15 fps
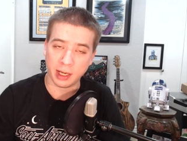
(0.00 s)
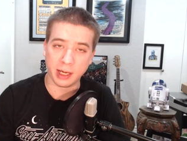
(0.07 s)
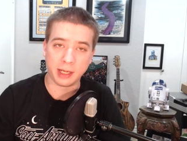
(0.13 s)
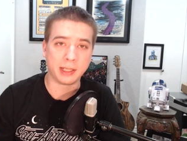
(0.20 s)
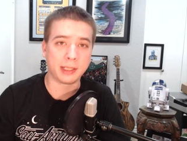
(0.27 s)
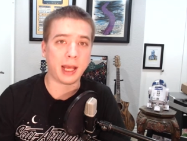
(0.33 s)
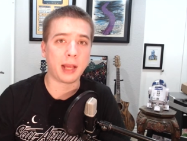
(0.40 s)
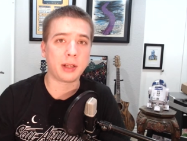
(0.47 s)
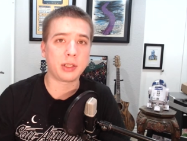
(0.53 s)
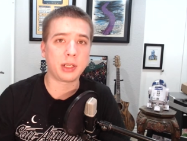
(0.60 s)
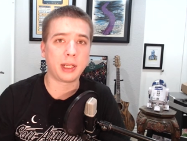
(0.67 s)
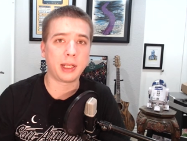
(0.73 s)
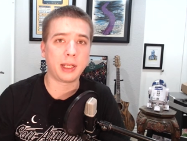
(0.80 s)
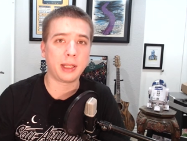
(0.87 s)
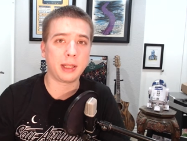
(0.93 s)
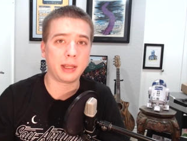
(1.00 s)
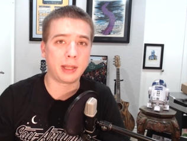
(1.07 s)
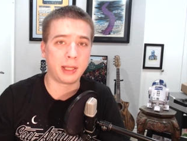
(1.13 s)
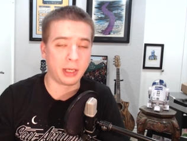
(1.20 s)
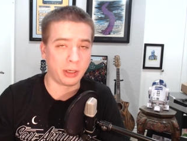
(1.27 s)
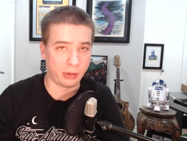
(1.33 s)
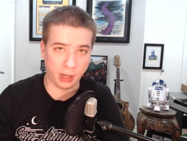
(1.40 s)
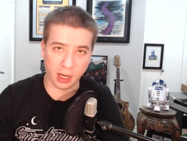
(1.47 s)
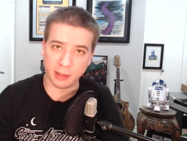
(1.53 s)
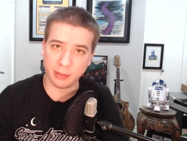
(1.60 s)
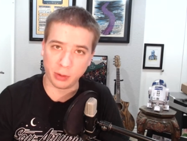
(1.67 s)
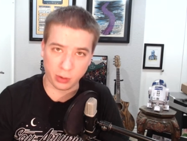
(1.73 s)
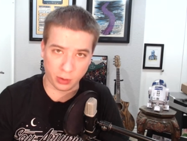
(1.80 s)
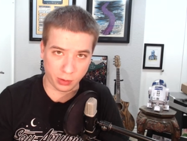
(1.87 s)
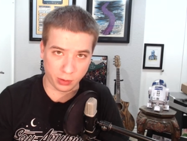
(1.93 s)
and he's actually the
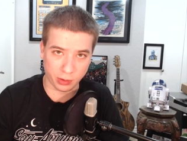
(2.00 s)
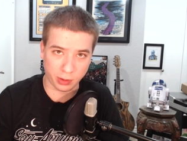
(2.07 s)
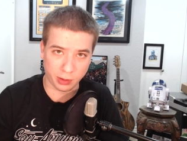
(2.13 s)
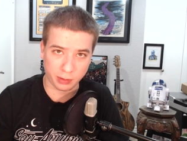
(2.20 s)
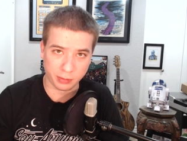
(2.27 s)
Incredible Hulk.